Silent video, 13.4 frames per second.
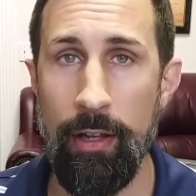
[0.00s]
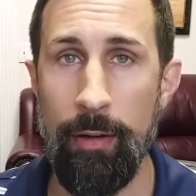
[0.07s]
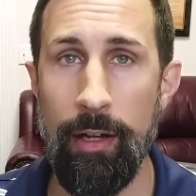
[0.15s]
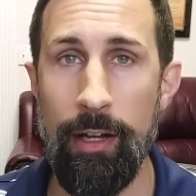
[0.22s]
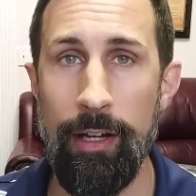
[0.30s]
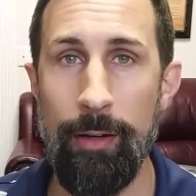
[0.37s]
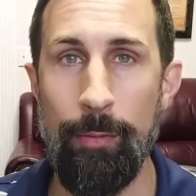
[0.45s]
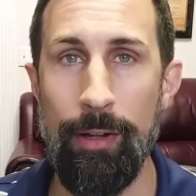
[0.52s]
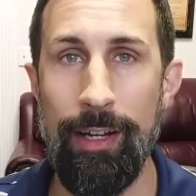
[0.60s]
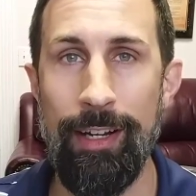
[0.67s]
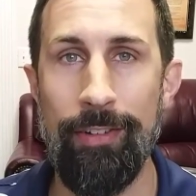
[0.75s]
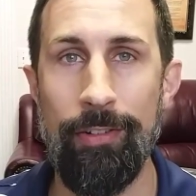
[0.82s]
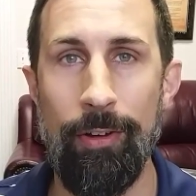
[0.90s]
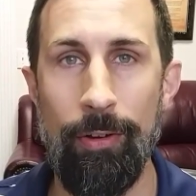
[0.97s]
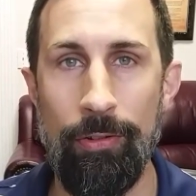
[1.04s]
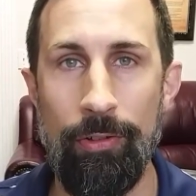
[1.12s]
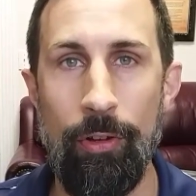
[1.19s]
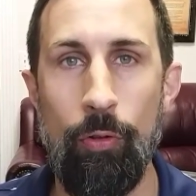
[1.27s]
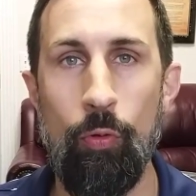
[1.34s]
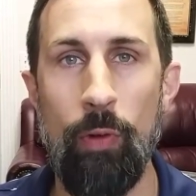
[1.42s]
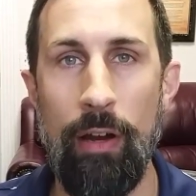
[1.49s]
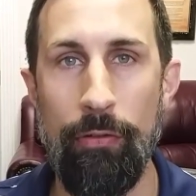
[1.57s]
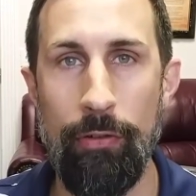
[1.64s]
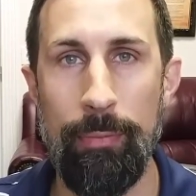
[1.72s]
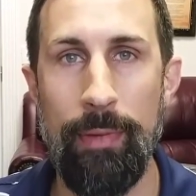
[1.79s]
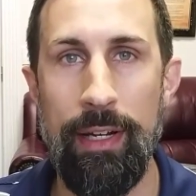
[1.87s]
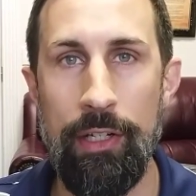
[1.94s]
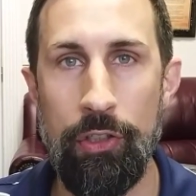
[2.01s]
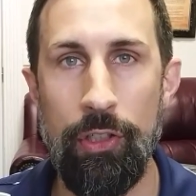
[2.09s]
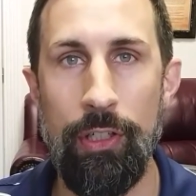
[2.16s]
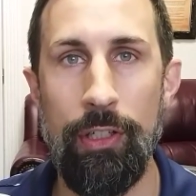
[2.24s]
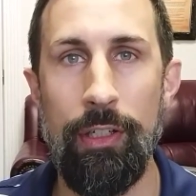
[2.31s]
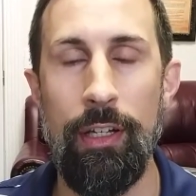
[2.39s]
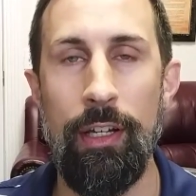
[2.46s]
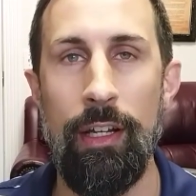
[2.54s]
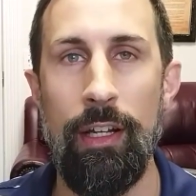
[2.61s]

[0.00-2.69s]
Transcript: uh, but it is also Reformation